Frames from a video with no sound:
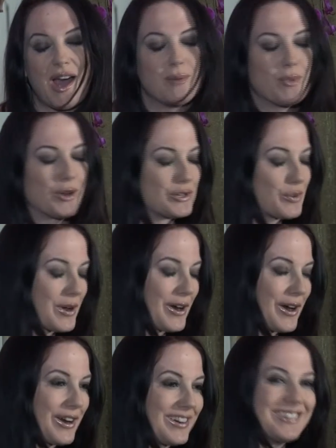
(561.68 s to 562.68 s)
I'm on
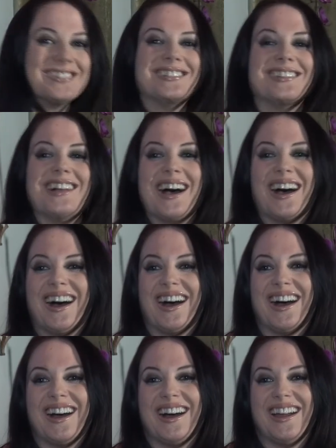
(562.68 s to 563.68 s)
Twitter
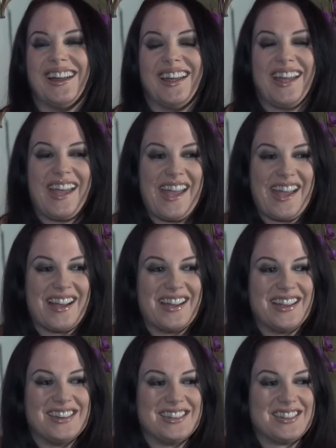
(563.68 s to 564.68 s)

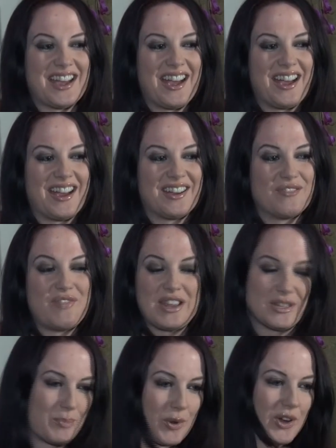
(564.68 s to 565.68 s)
and
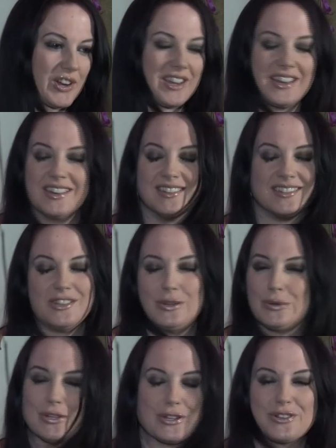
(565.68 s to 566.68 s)
Facebook and
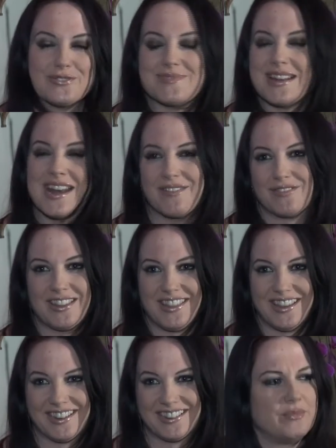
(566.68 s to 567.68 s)
YouTube and
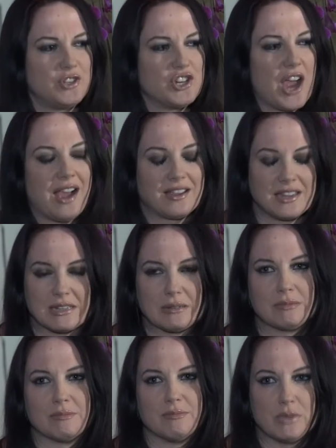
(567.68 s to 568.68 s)
everything.
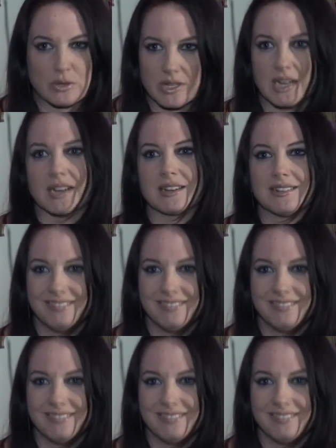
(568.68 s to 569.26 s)
Jacking music.